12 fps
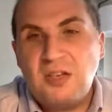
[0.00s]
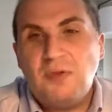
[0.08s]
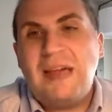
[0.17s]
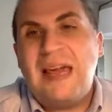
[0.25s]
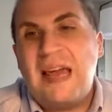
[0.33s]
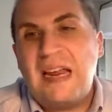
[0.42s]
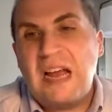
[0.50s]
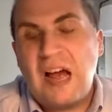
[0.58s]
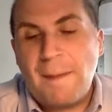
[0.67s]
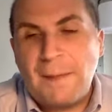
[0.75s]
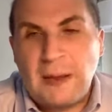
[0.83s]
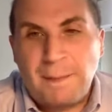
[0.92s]
You can't
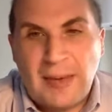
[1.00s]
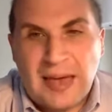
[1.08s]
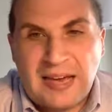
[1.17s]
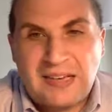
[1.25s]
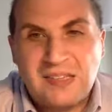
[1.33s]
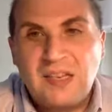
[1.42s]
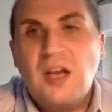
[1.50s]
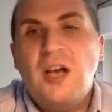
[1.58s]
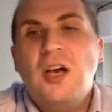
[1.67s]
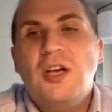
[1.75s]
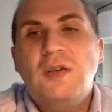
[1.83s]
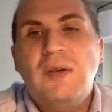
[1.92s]
copy and paste.
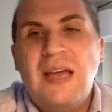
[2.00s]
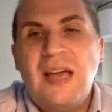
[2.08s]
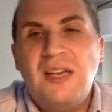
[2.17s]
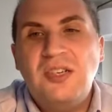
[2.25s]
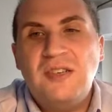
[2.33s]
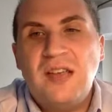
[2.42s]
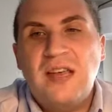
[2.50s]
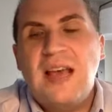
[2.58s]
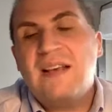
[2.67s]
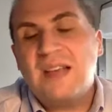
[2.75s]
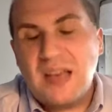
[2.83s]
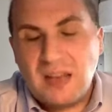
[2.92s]
You can't just say,
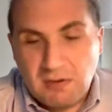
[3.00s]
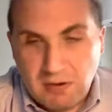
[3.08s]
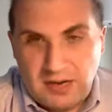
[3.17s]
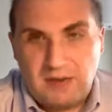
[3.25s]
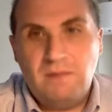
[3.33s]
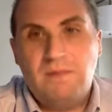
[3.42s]
yes, I agree.